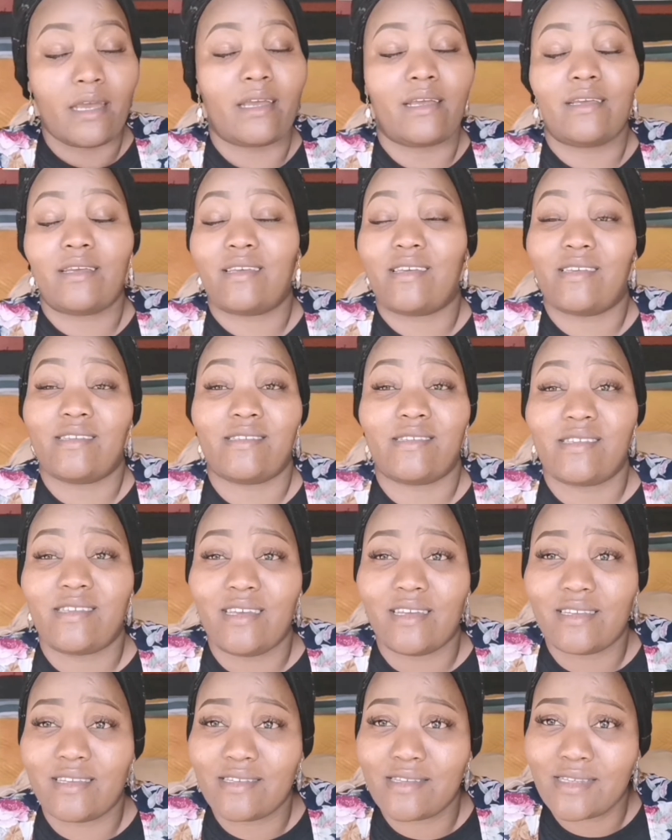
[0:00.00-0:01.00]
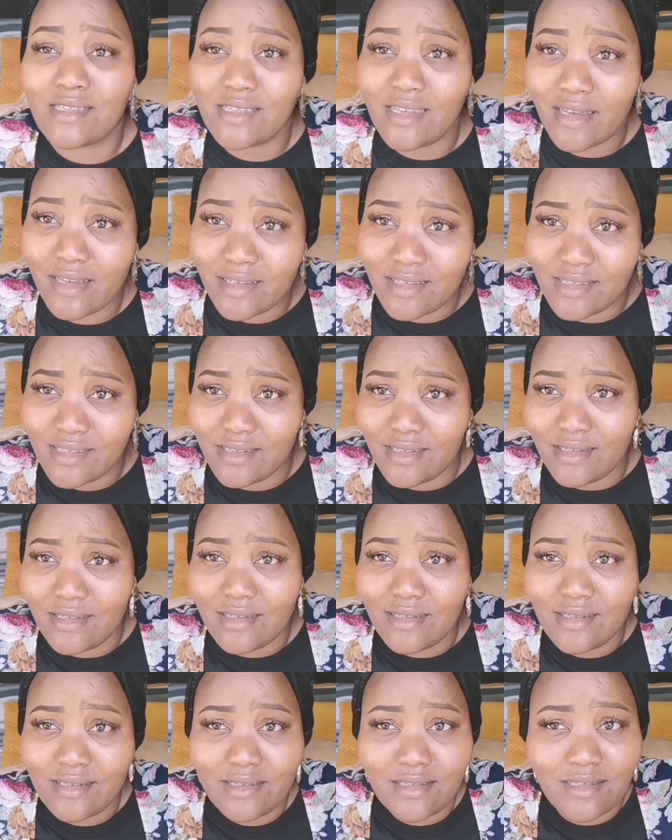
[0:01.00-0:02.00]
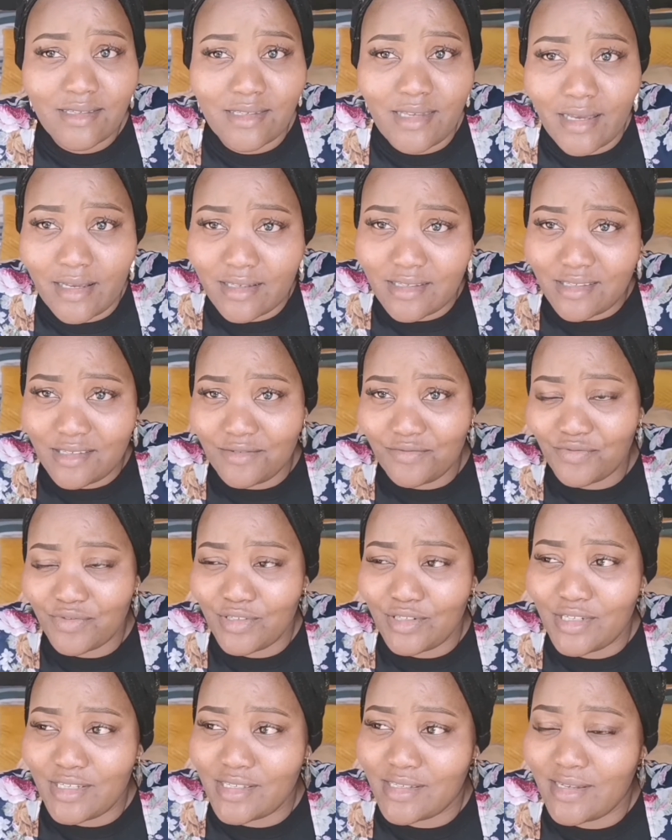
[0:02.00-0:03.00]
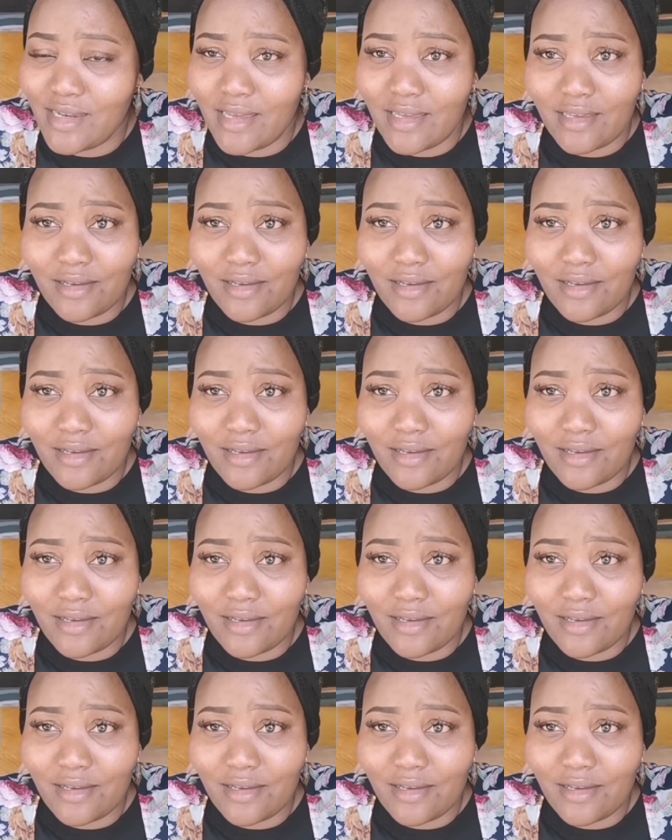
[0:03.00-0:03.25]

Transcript: I guess he had a sexy voice.